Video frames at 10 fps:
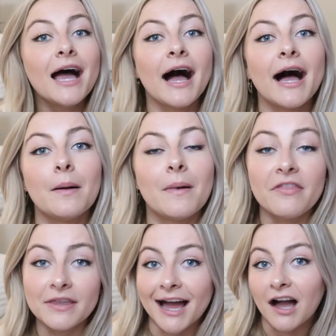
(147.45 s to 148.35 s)

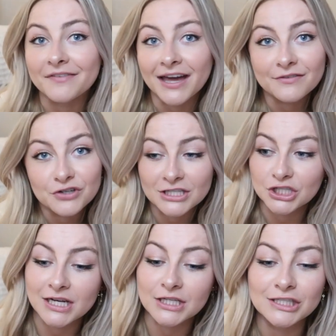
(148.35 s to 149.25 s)
And then now I've kind of
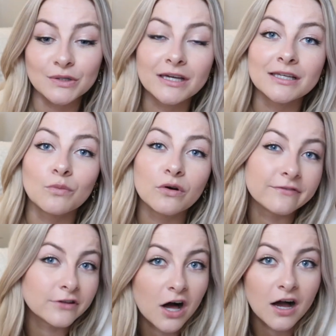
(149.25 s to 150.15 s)
transitioned into doing more
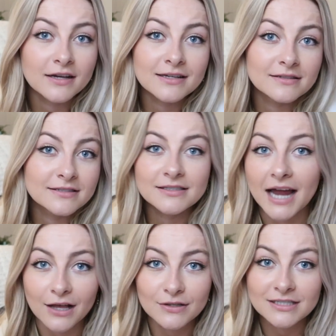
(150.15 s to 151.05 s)
vlog
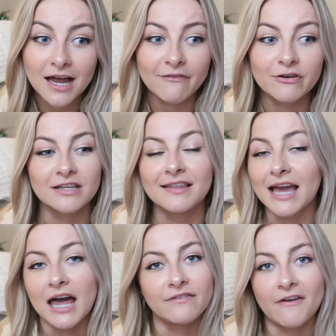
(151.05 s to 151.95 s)
style stuff, which I think
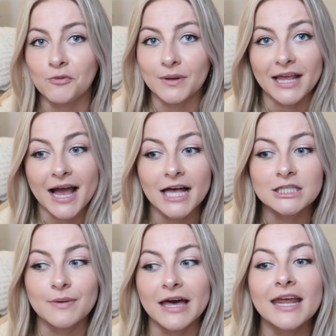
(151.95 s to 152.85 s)
kind of everybody
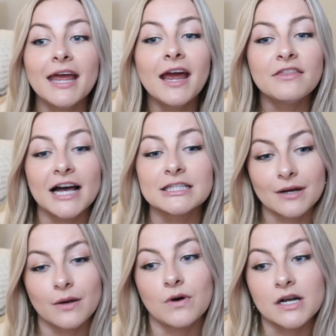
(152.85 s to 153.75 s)
has, but that's
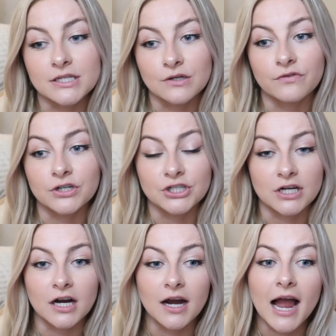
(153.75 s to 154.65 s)
what I want to do for
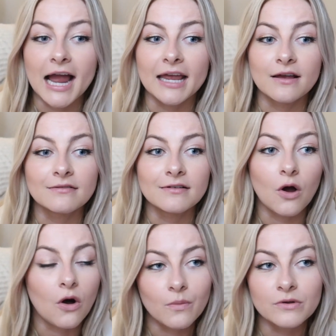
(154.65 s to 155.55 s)
sure. I
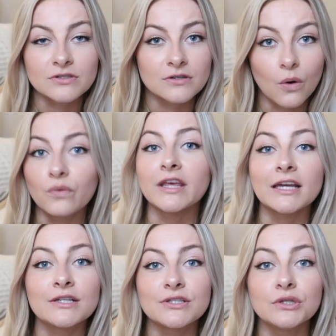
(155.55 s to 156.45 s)
almost only
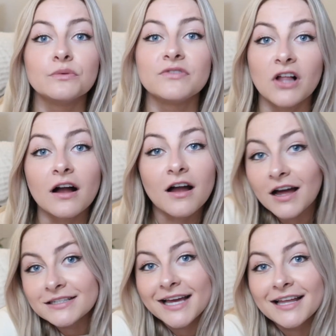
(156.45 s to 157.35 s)
consume vlog
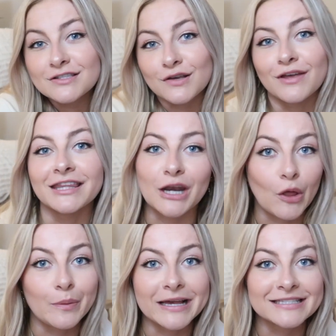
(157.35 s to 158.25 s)
content, so I feel like that
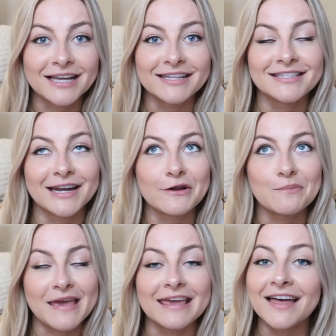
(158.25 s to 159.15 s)
only makes sense that I would
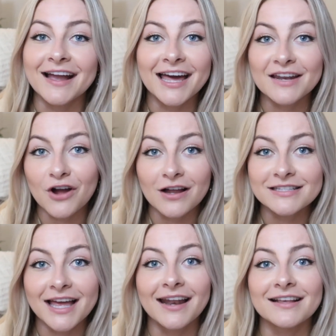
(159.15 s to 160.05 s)
make that kind of
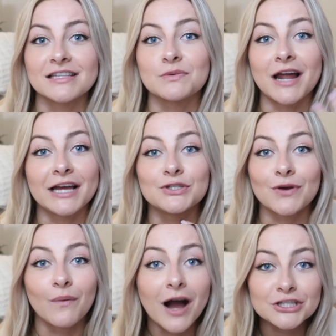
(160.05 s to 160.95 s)
content because that's what I
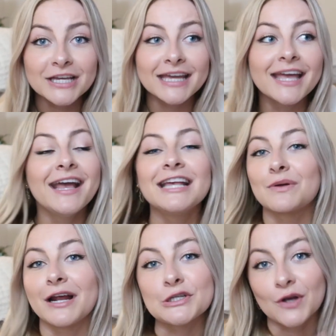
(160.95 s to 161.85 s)
enjoy watching, it's
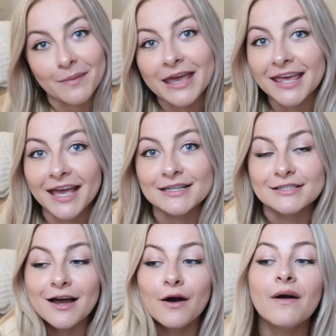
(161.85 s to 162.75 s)
what I enjoy making.
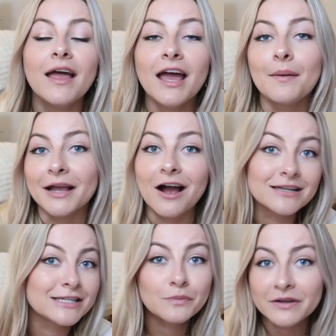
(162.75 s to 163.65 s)
So my
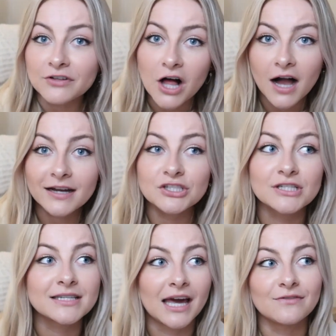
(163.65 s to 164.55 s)
content will be vlogs,
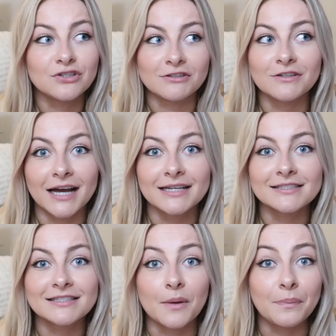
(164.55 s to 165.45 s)
just kind of showing you
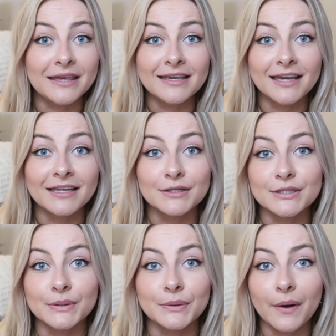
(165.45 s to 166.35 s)
guys a peek
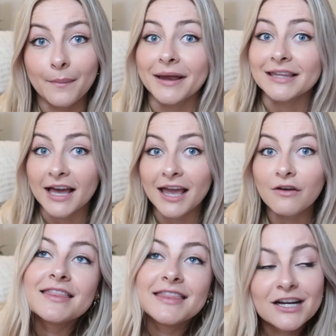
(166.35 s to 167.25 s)
into my
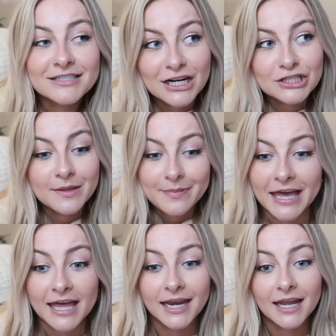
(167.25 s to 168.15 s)
life. There's actually
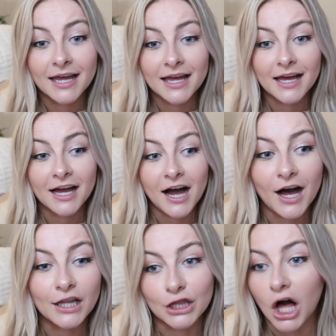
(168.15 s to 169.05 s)
been
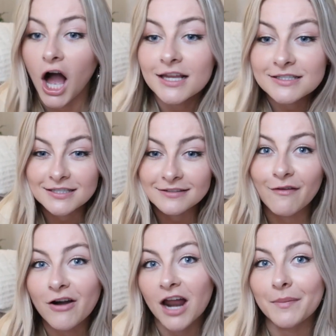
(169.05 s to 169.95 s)
a lot
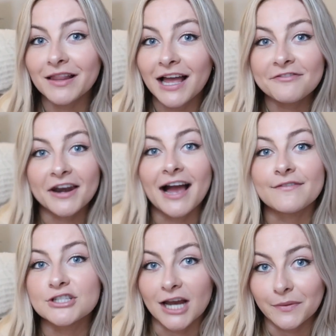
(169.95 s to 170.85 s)
going on in my life that I
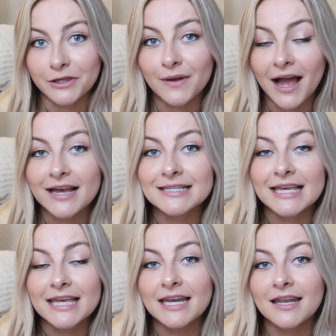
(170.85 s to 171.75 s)
haven't shared with you guys
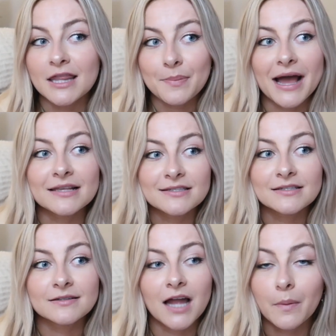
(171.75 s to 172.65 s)
in the
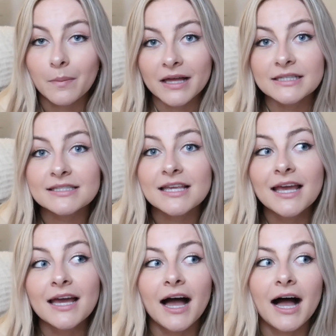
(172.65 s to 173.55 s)
past couple months.
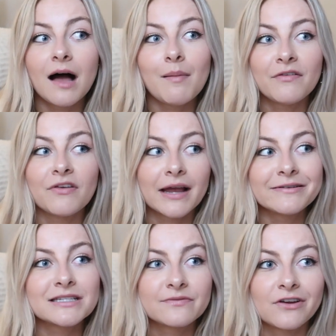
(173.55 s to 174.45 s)
I feel like I
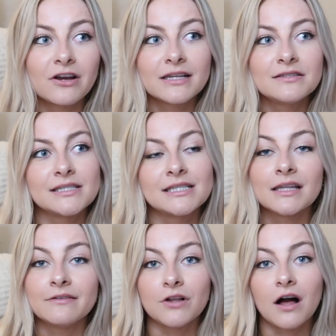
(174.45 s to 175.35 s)
was very
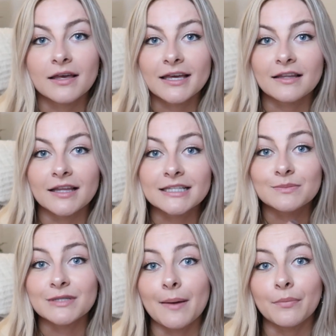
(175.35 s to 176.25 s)
consistently vlogging like
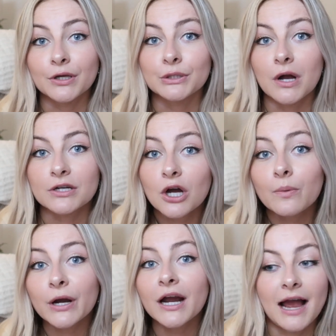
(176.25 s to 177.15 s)
September through October.